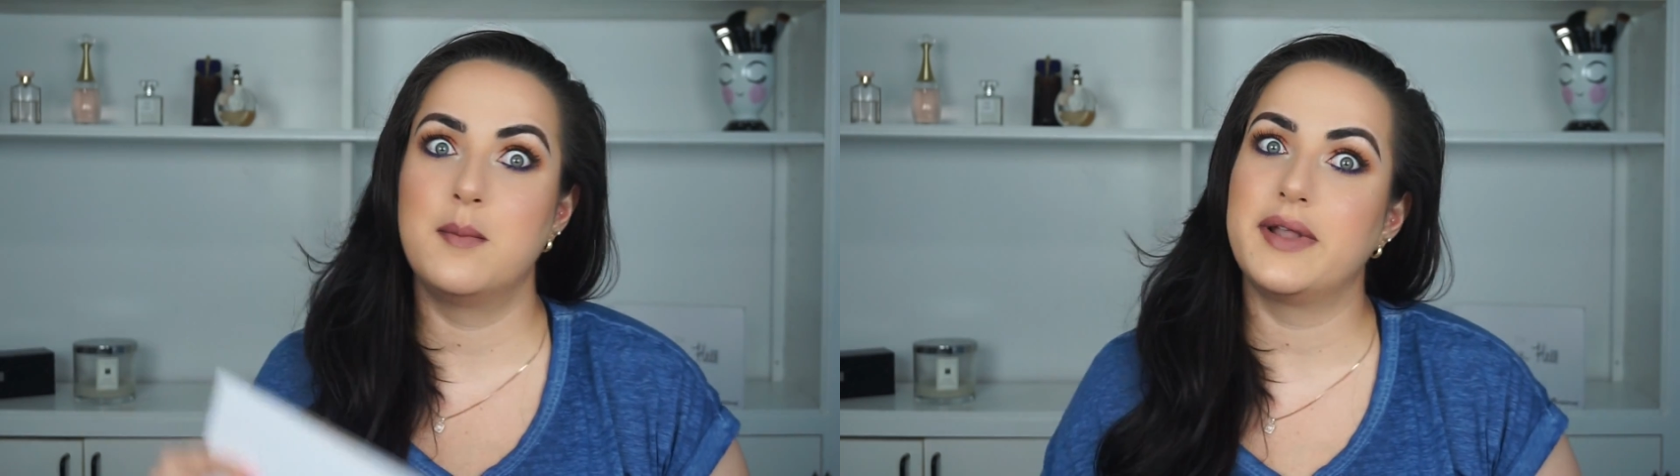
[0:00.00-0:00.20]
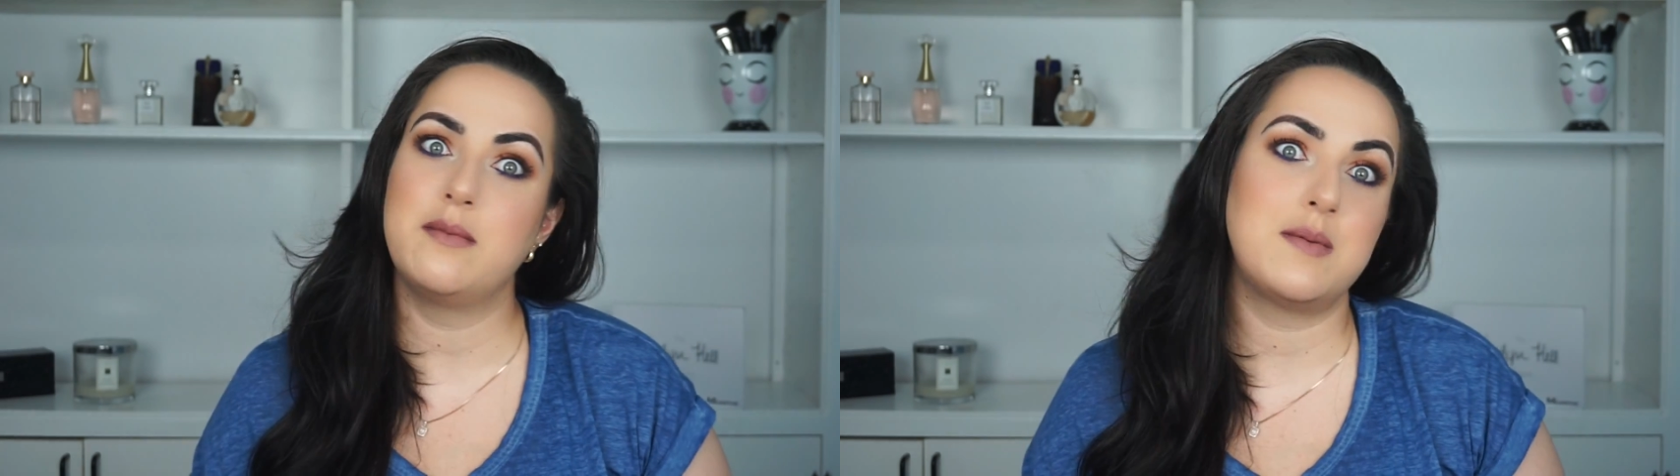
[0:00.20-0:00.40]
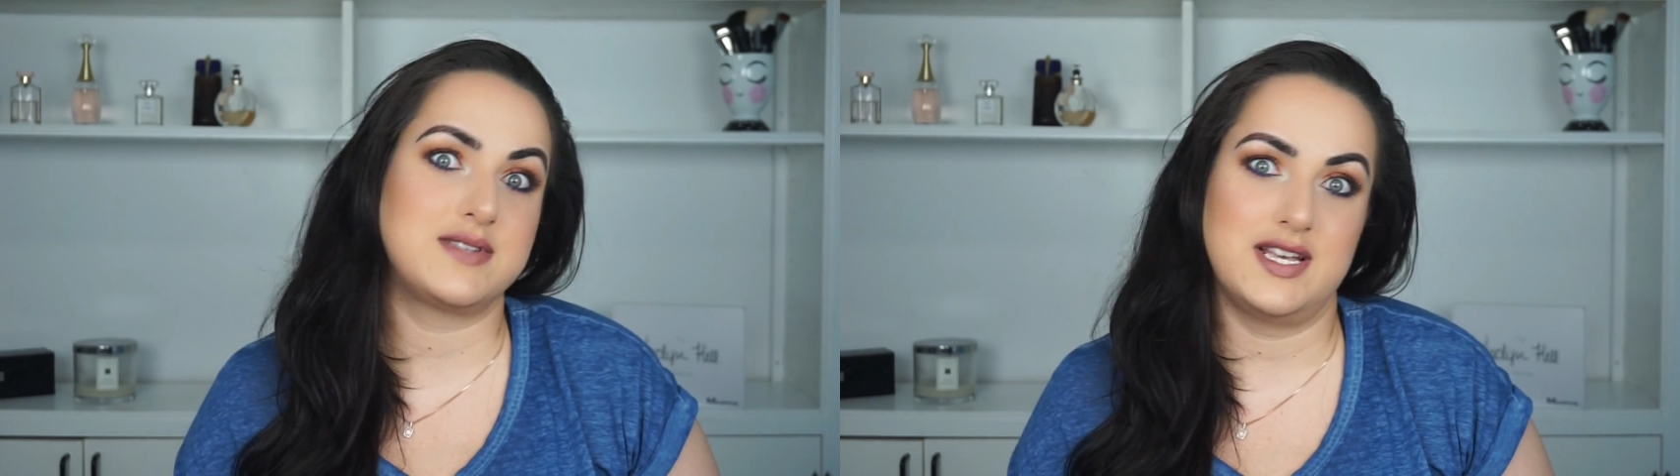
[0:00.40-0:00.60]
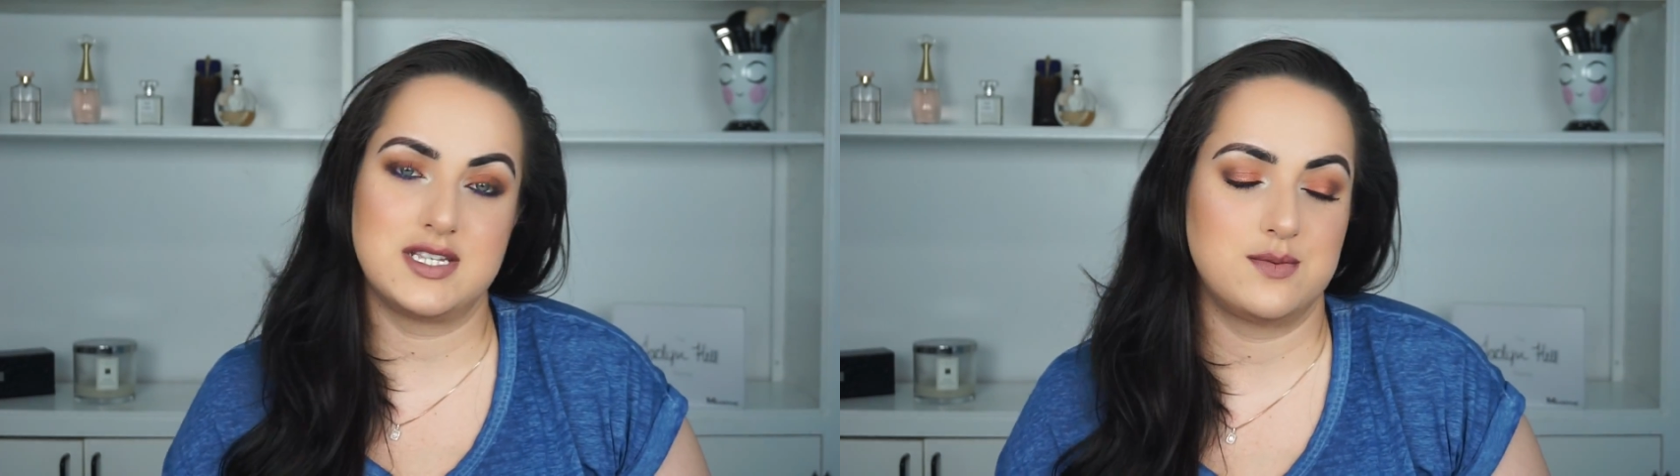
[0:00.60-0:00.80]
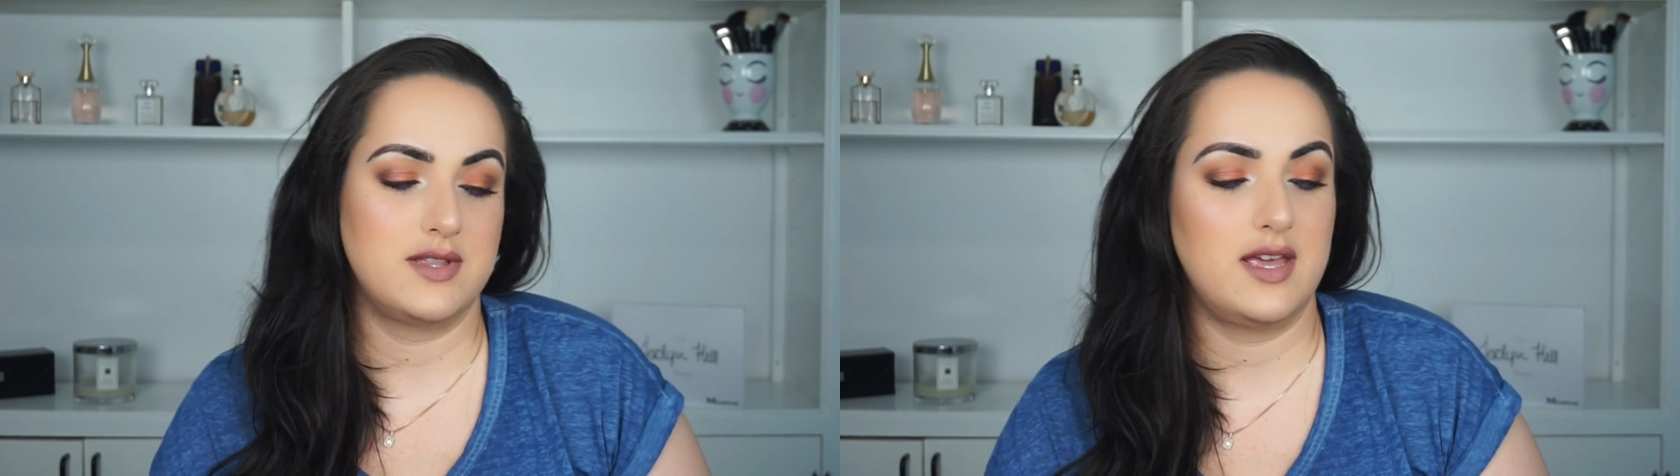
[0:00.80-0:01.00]
but I'm
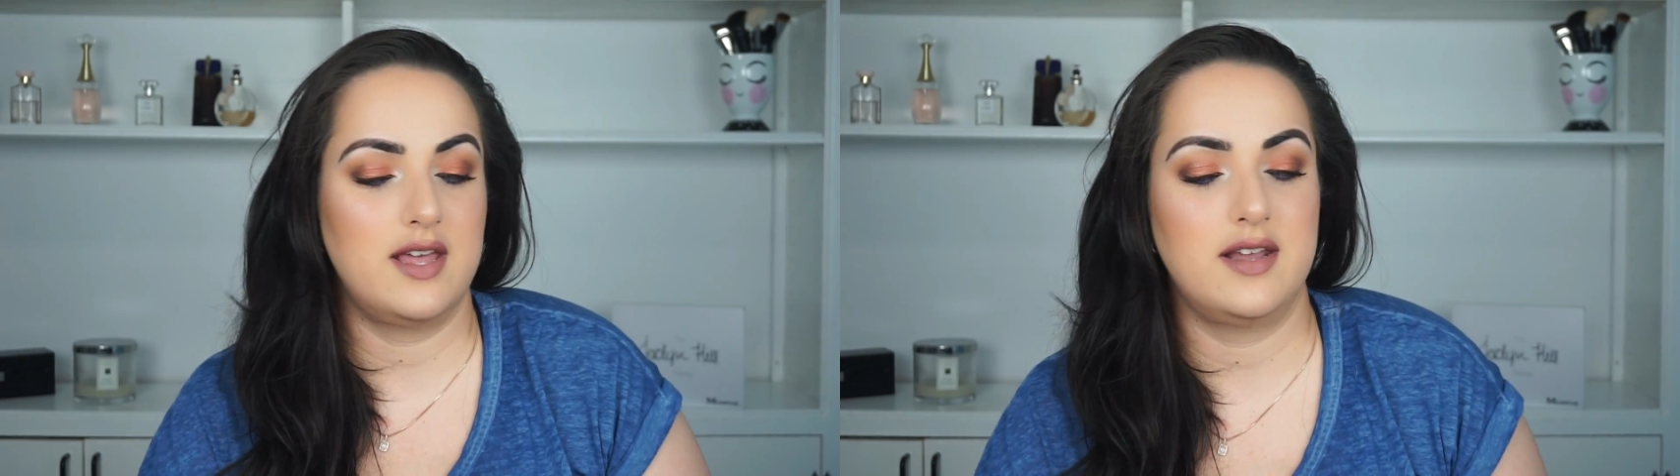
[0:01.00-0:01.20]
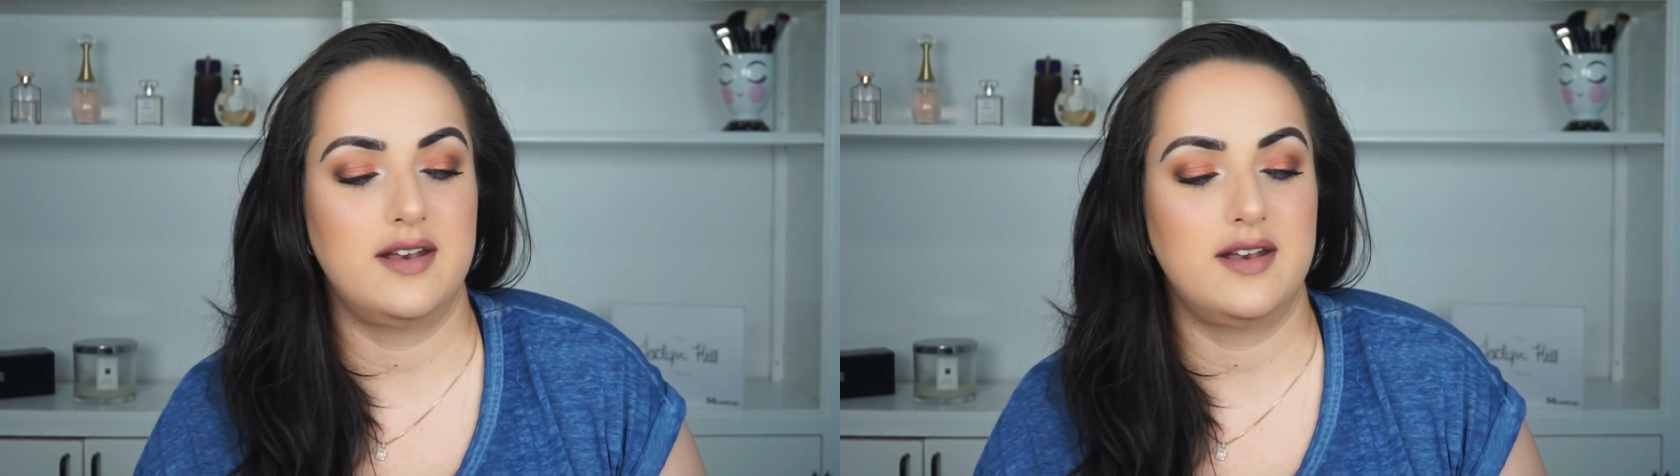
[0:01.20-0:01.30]
obsessed with it,